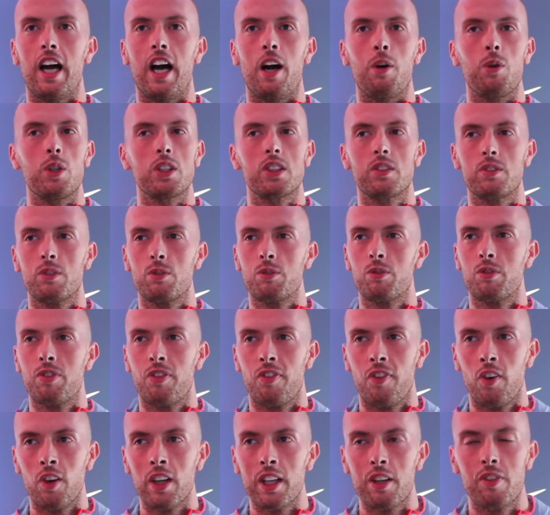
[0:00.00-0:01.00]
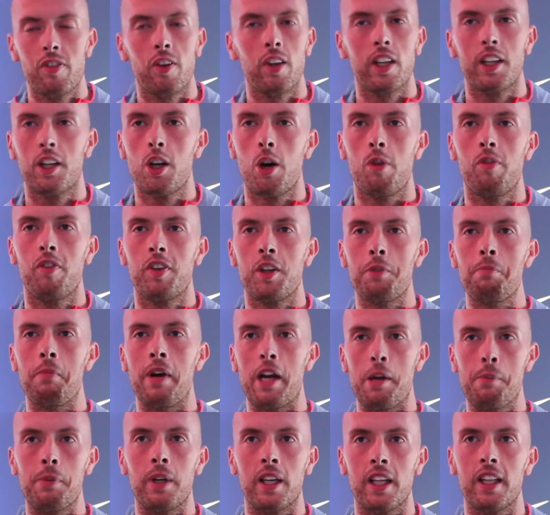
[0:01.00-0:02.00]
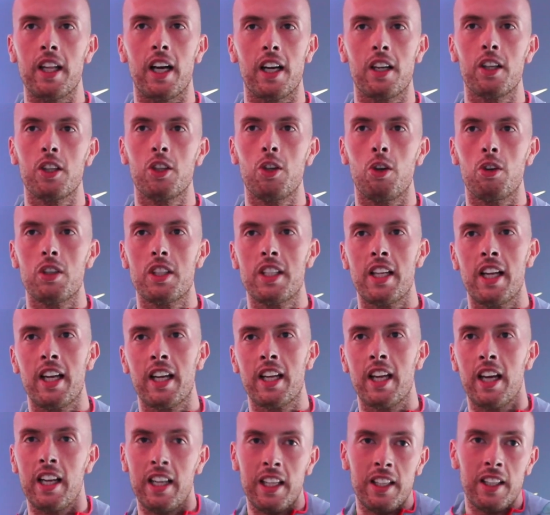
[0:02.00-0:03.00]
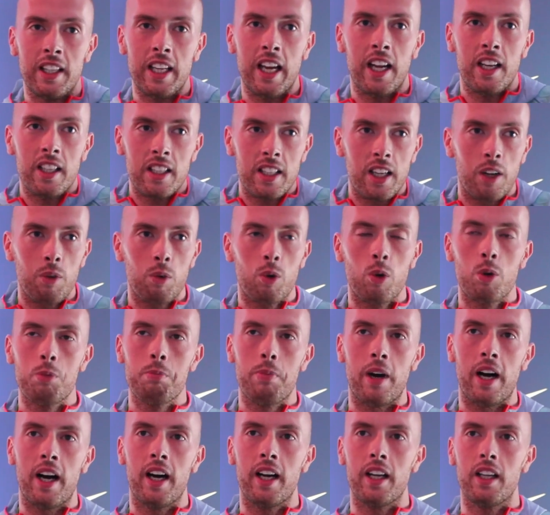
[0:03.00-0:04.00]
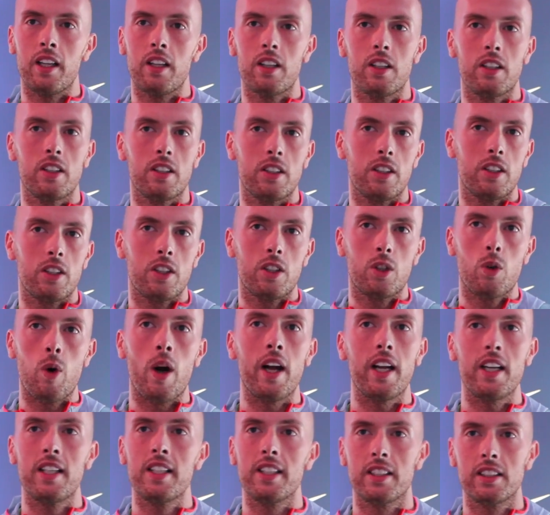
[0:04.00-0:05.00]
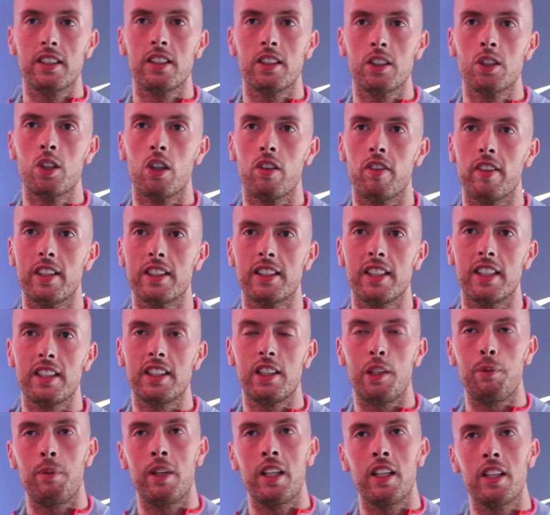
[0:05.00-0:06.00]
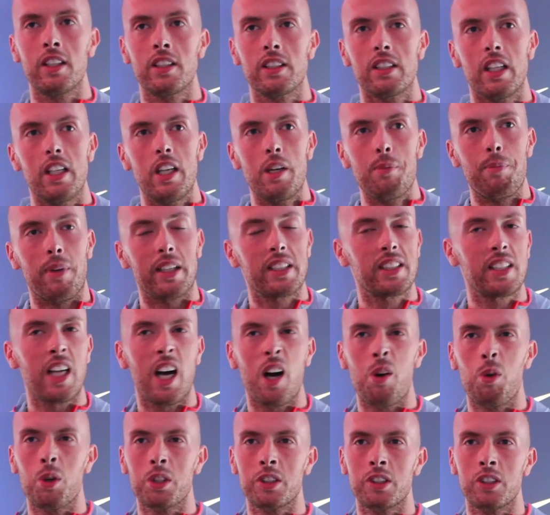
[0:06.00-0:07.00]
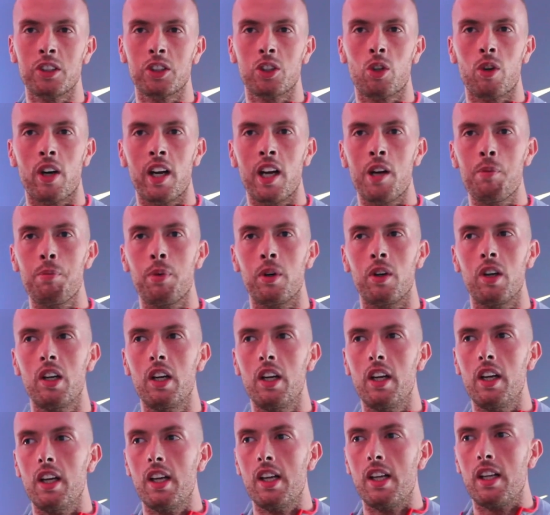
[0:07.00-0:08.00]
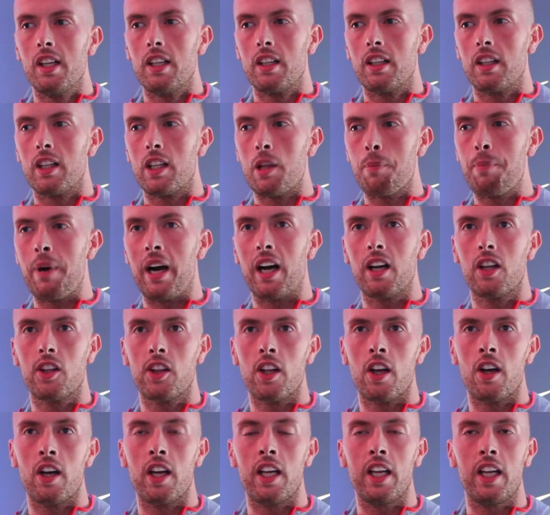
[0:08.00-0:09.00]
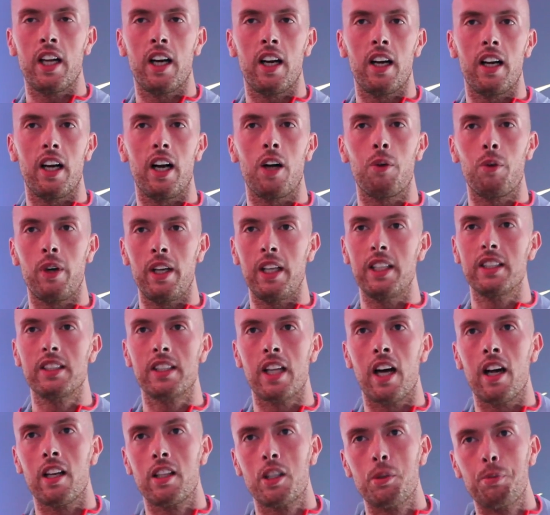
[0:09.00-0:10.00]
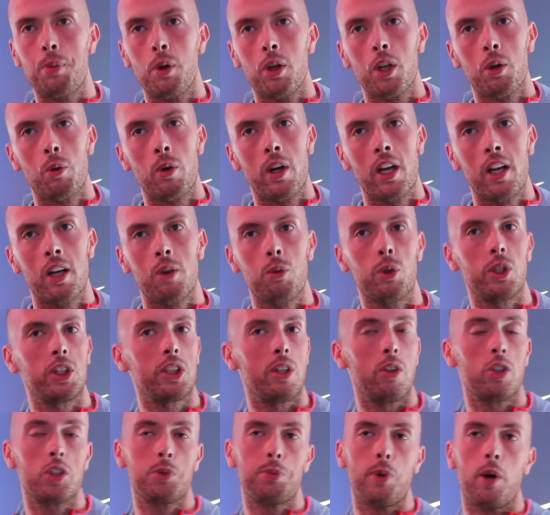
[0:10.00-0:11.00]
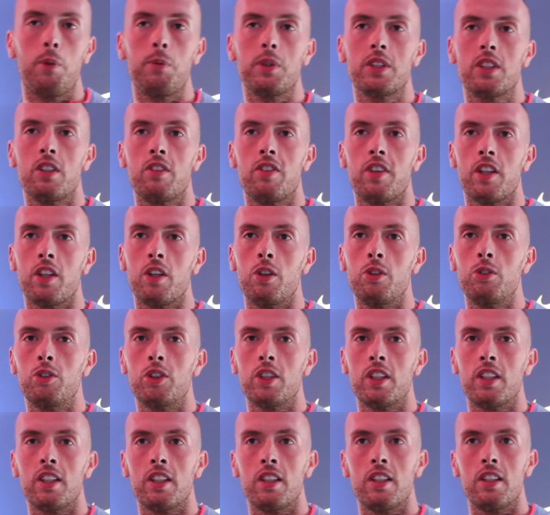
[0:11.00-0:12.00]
I was fully, fully confident in my ability that I could go and take it. And in the end, I won by quite a distance, over 60 metres. My start wasn't as great, but the back 30, I really started to pull away, which looks promising for the 100.